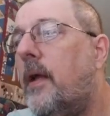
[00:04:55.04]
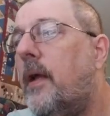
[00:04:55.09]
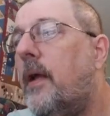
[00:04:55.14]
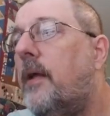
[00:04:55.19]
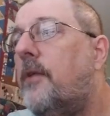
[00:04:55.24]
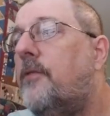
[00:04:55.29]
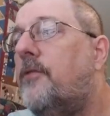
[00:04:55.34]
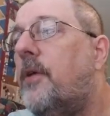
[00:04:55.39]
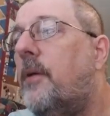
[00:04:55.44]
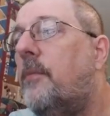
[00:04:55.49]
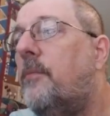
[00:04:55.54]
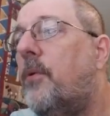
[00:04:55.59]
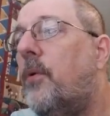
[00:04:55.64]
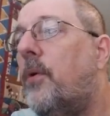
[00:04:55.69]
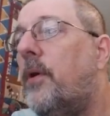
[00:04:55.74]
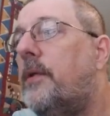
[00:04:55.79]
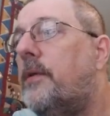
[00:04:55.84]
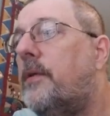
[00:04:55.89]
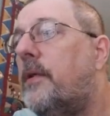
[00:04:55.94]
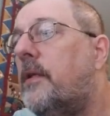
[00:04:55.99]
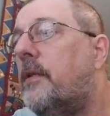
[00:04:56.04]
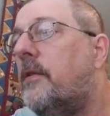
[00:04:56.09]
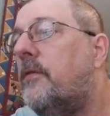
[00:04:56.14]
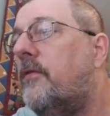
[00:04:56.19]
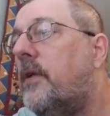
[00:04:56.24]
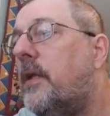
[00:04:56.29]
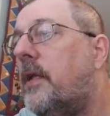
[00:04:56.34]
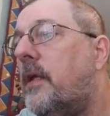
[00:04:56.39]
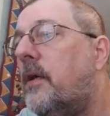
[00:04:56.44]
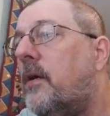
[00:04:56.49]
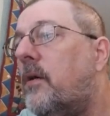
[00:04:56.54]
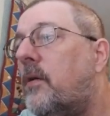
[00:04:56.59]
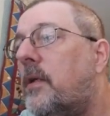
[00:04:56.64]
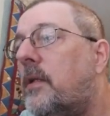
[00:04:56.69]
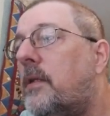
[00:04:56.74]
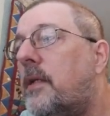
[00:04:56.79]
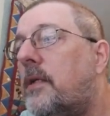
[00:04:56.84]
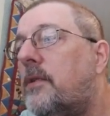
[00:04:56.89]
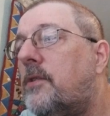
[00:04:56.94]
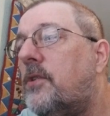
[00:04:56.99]
at some point in the video,
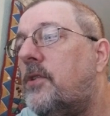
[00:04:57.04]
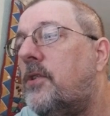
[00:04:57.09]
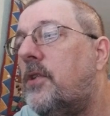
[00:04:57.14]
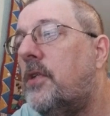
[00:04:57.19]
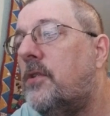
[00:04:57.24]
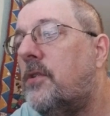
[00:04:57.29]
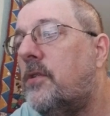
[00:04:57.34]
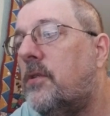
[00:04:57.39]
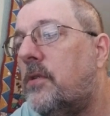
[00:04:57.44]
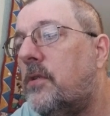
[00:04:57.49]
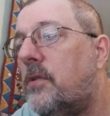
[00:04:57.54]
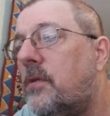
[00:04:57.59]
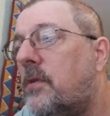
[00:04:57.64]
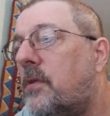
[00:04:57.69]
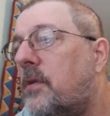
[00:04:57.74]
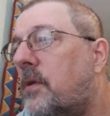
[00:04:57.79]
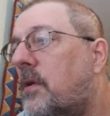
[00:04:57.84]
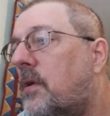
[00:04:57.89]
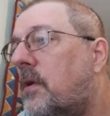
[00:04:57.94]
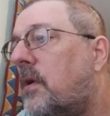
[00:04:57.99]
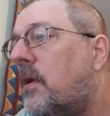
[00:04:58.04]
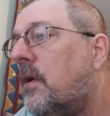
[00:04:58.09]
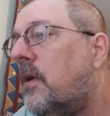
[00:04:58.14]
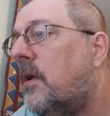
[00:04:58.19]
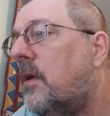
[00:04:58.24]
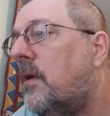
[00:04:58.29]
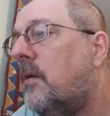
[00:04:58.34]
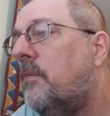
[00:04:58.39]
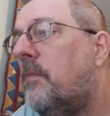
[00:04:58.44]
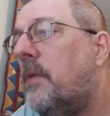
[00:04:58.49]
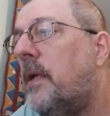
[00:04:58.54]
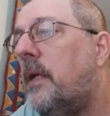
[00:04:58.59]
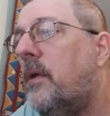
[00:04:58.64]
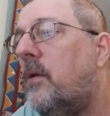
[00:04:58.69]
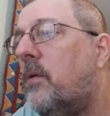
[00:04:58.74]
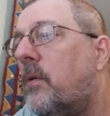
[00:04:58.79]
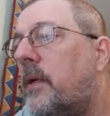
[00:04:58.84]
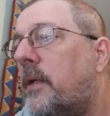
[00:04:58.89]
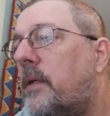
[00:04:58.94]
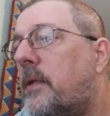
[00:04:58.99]
and that's just me
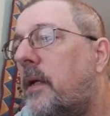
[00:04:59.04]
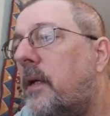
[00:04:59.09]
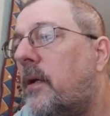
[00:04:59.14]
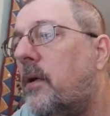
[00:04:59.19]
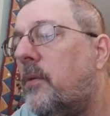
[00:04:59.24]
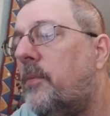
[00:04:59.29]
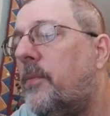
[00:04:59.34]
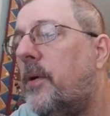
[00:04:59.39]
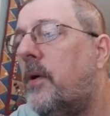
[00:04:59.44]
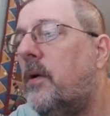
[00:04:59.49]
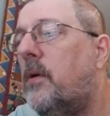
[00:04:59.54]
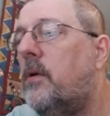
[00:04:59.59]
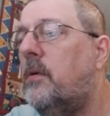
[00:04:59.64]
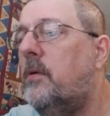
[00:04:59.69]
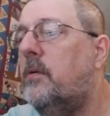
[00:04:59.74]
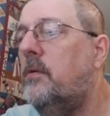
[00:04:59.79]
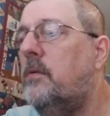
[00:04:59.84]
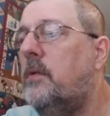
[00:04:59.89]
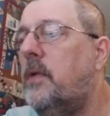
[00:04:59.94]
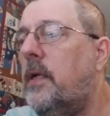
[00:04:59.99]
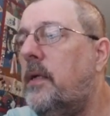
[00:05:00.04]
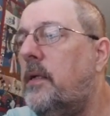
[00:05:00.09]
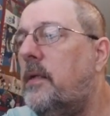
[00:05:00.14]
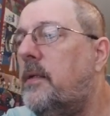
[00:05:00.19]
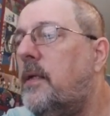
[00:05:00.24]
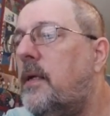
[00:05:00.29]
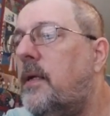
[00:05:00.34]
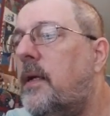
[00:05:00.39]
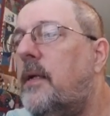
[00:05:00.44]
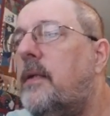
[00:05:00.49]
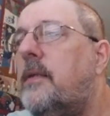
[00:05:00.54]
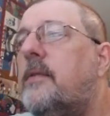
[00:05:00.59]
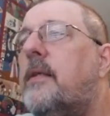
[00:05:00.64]
going to help her. Okay, so how does